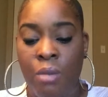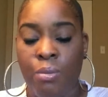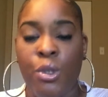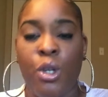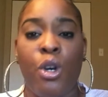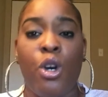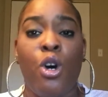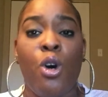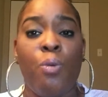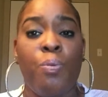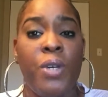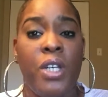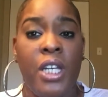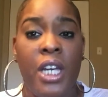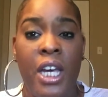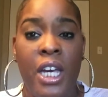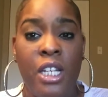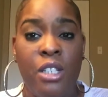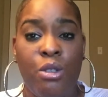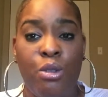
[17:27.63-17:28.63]
your
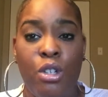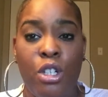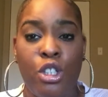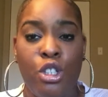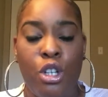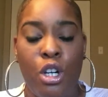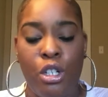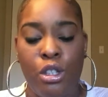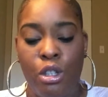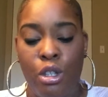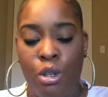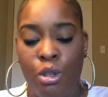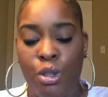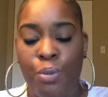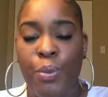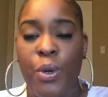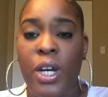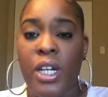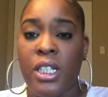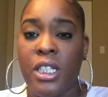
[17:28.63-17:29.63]
OPKs. You can chart those
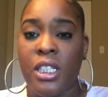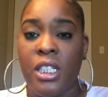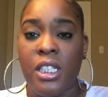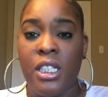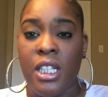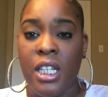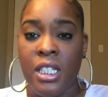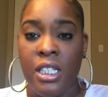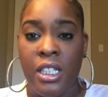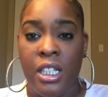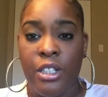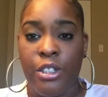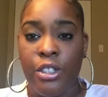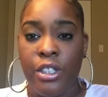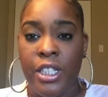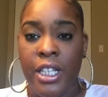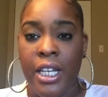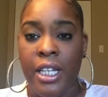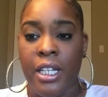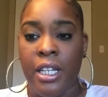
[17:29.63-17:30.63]
pregnancy tests that you're
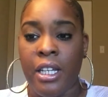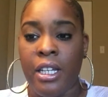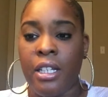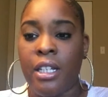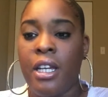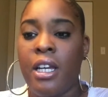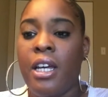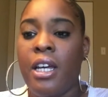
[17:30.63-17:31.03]
taking,